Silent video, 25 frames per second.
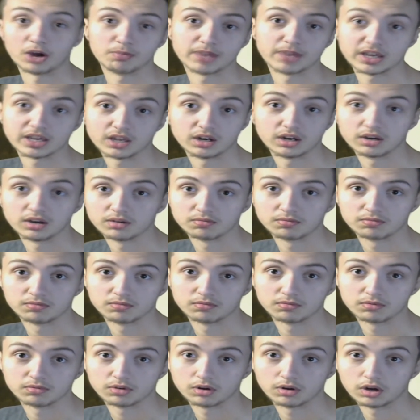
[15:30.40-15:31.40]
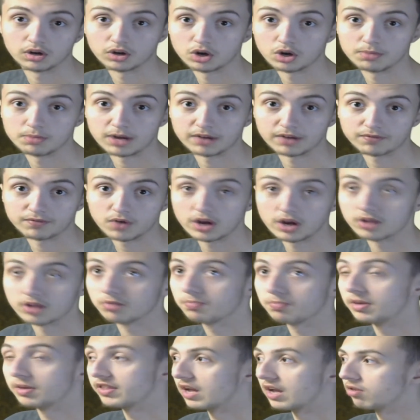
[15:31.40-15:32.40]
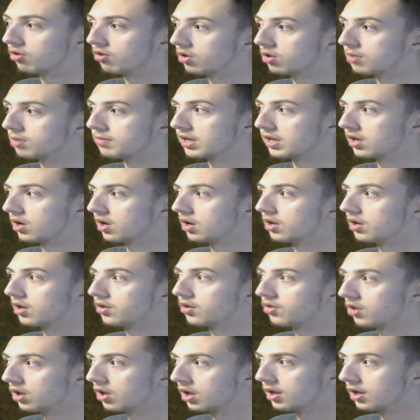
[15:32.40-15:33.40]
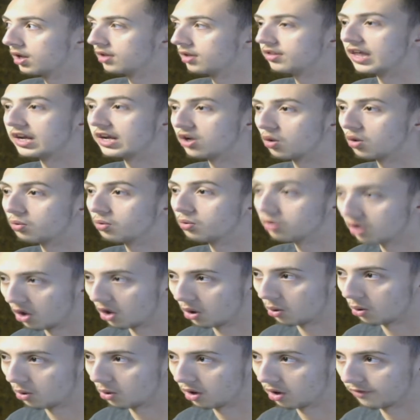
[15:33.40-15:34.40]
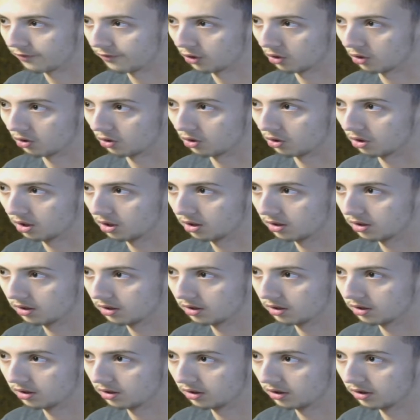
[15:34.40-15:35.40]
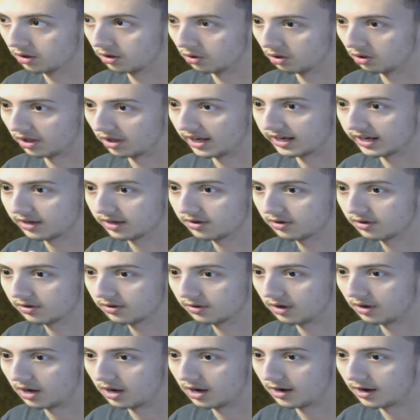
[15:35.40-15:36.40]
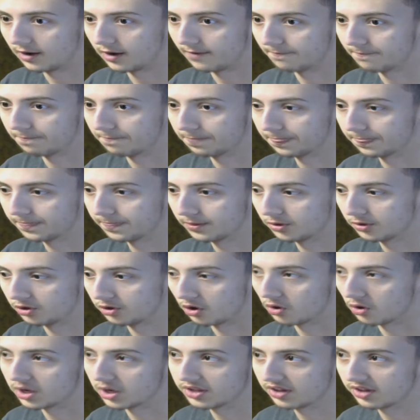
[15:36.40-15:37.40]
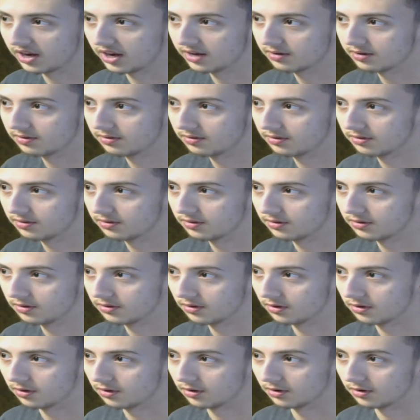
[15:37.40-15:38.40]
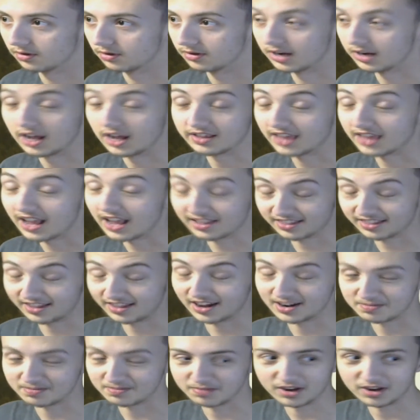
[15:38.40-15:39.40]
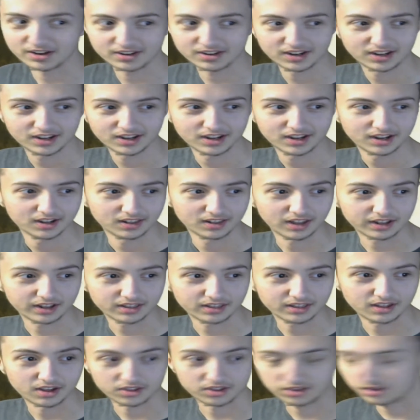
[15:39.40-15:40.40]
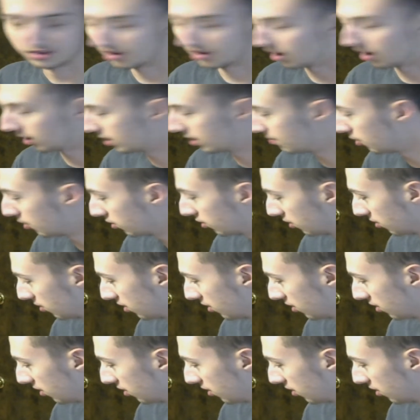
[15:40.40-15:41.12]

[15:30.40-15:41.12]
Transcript: making a good amount of friends, but that's only because they don't know of her little like dirty side, or not that side, but like the himoto